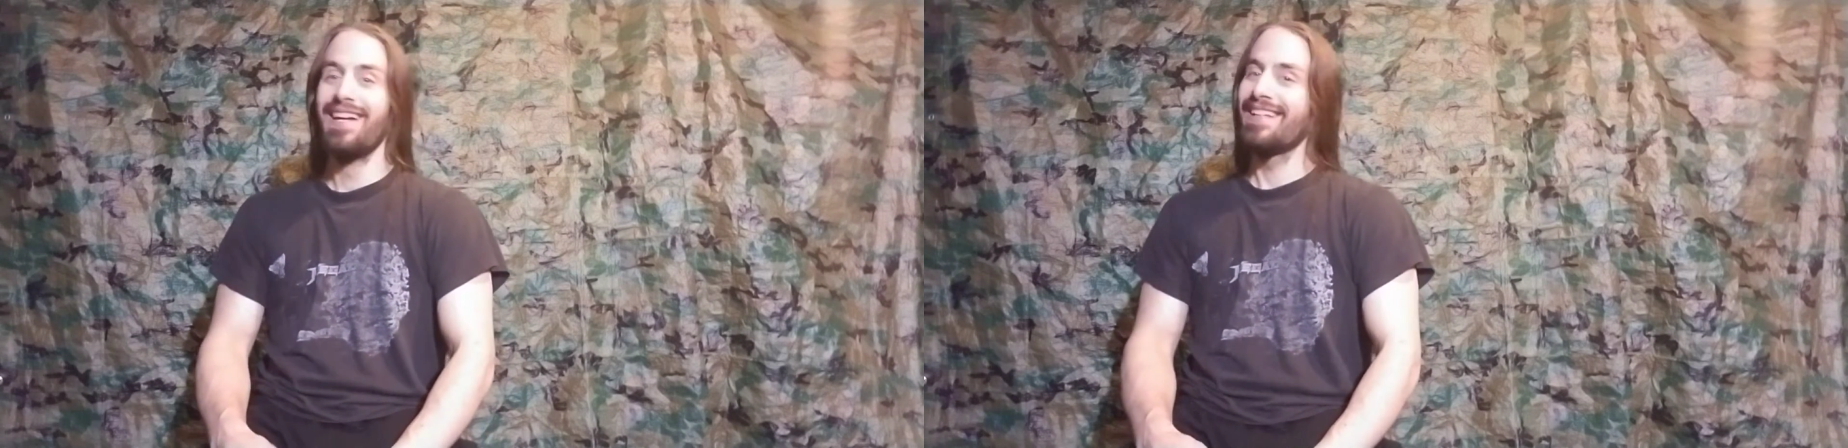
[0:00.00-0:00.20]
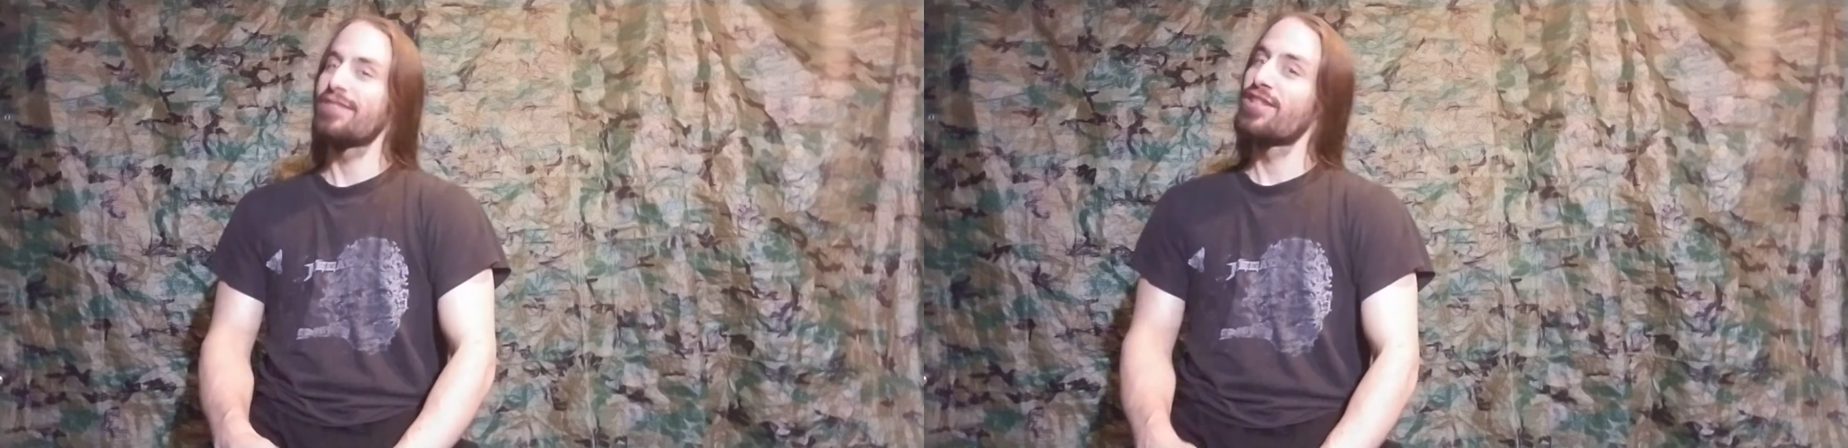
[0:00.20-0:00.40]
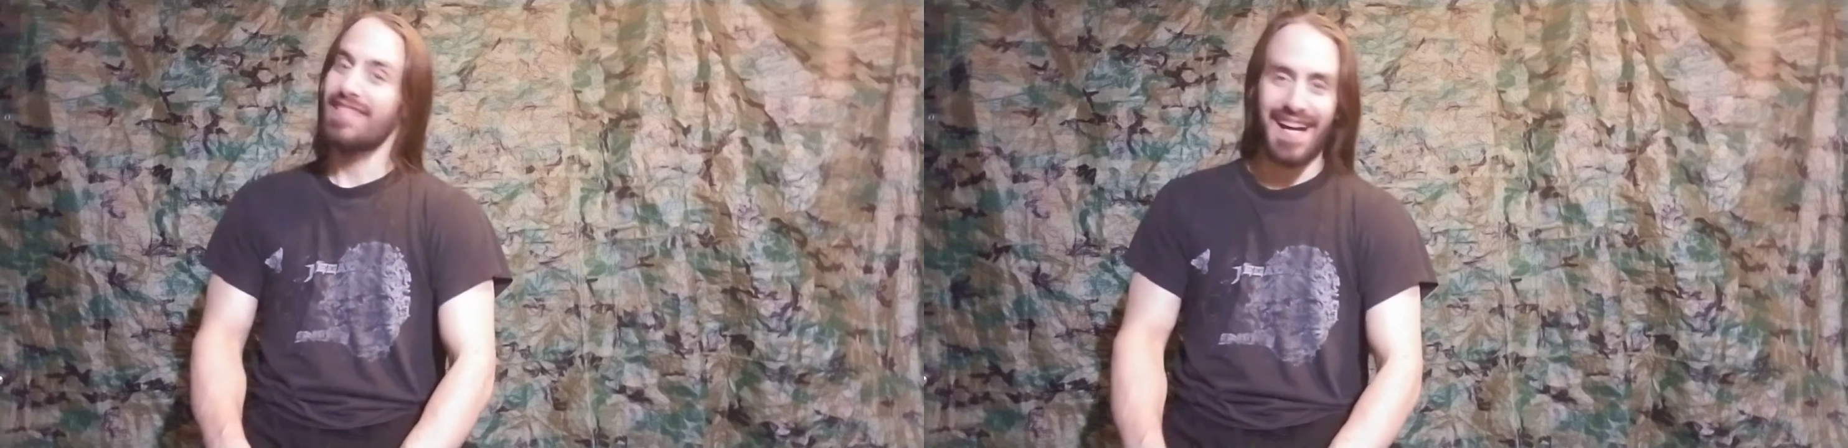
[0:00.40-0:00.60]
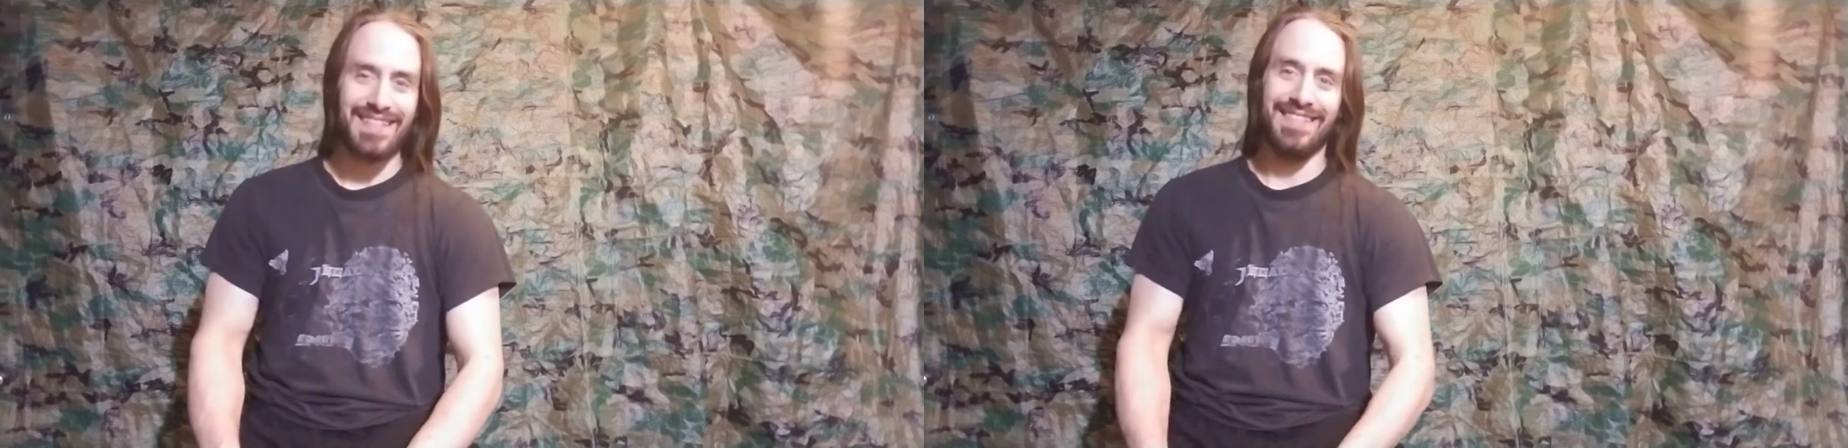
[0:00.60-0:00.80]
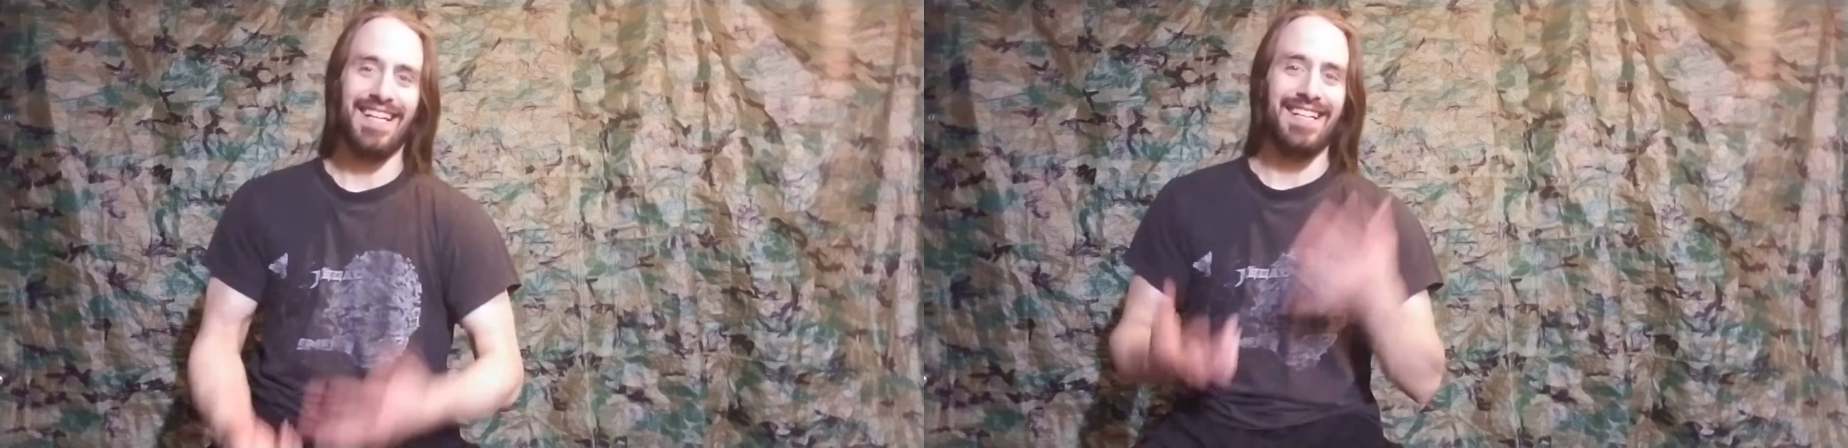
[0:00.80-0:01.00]
They're just
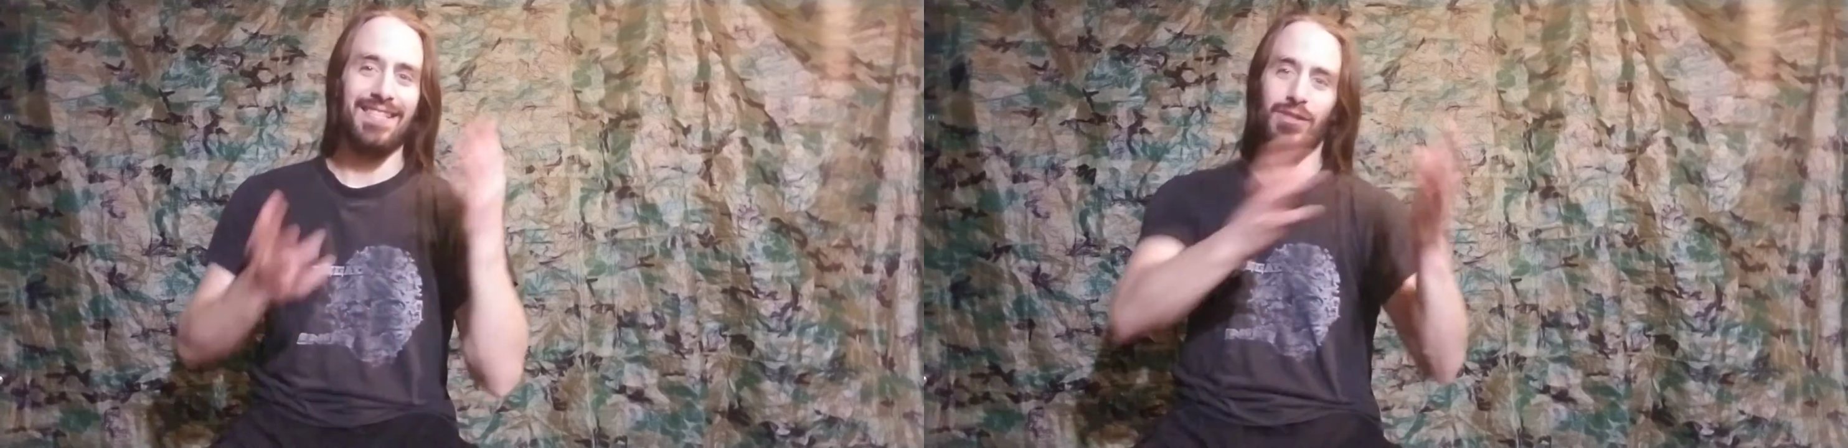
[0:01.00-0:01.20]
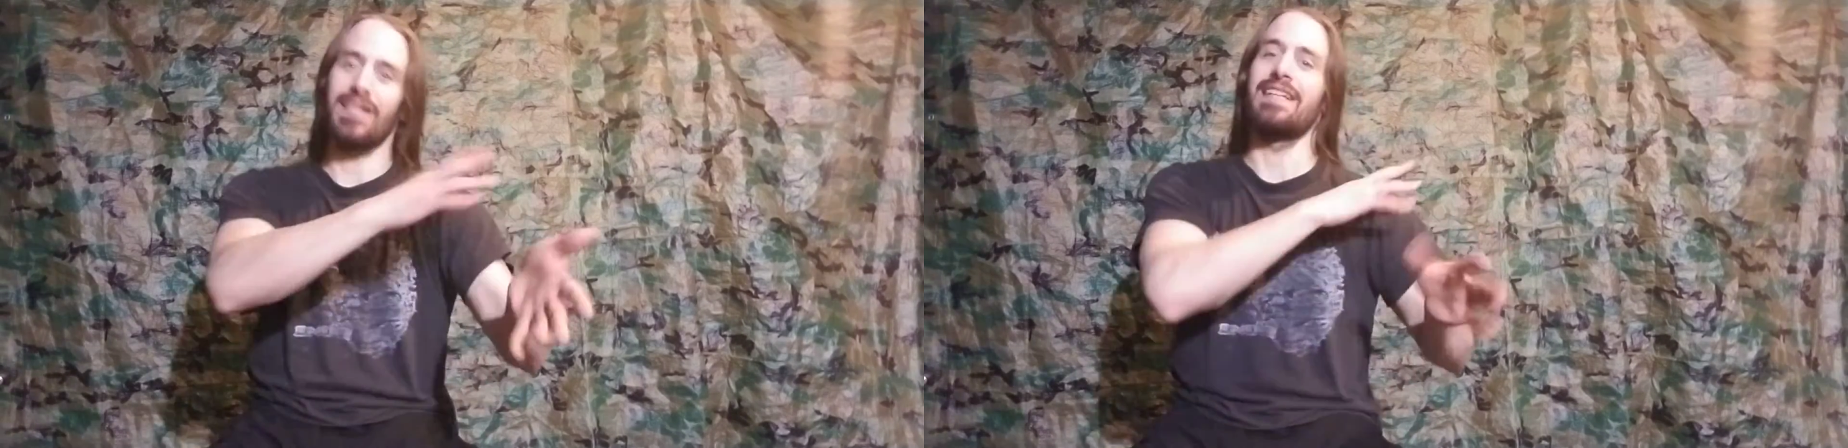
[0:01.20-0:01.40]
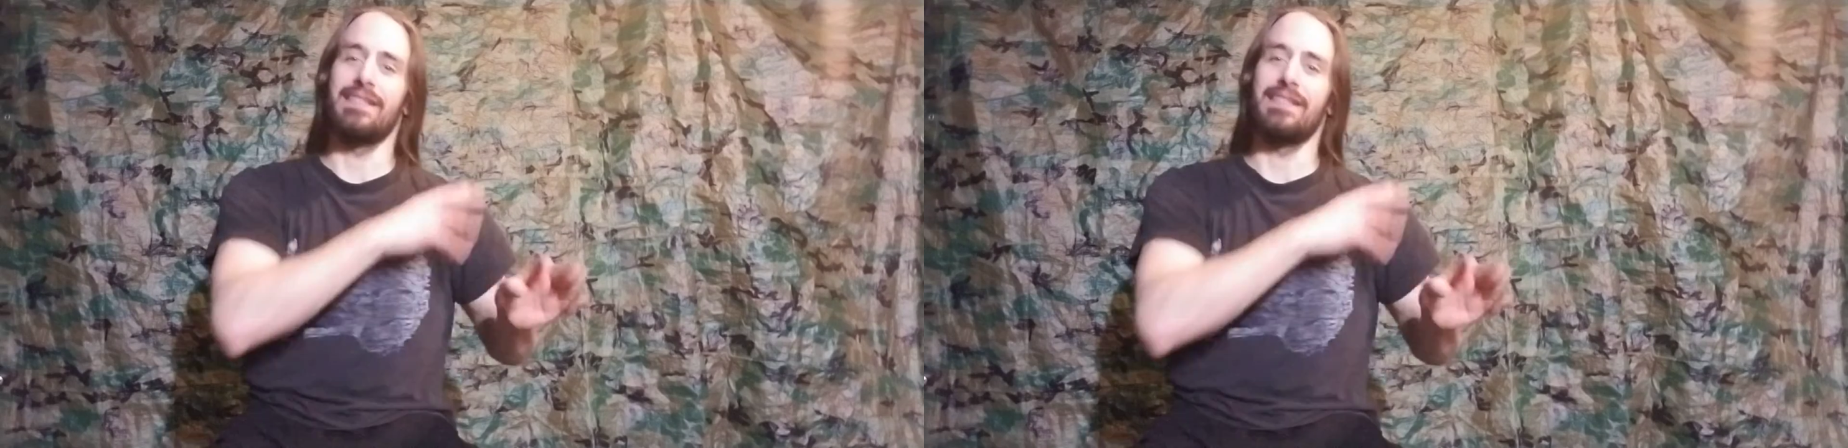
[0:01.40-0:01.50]
acting like it so they can